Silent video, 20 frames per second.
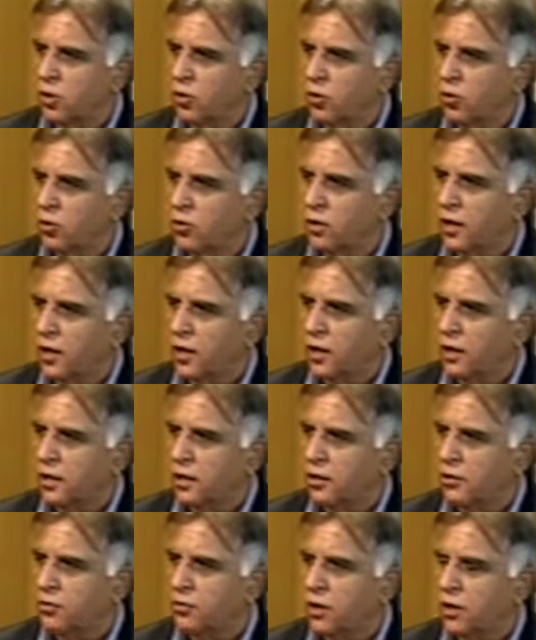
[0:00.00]
growth, and
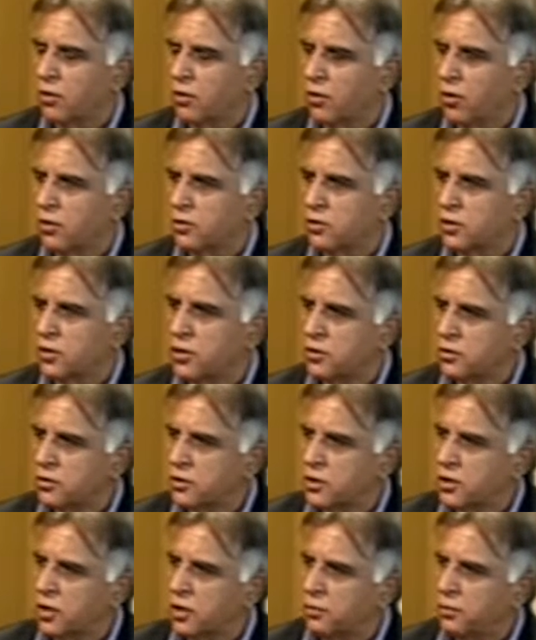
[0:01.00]
you are also
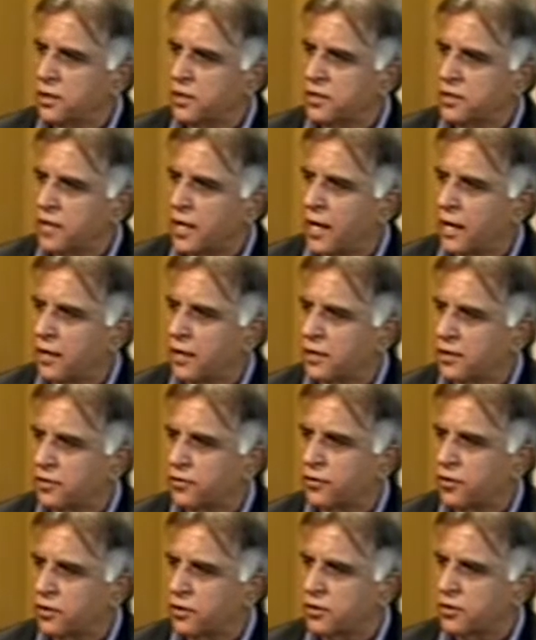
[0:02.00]
using your best talents
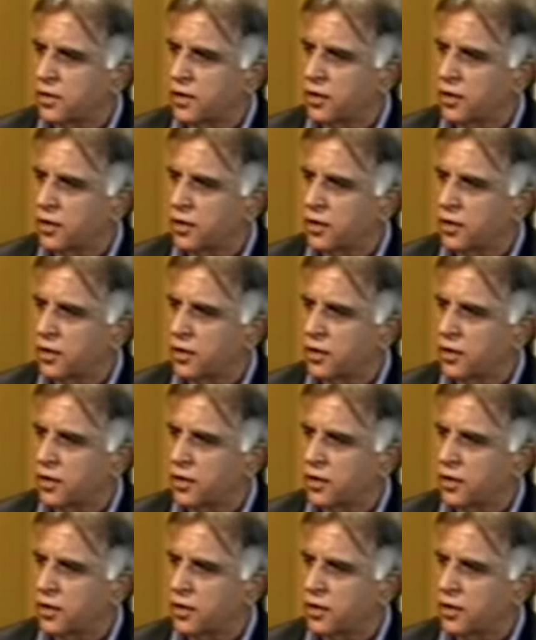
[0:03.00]
for yourself.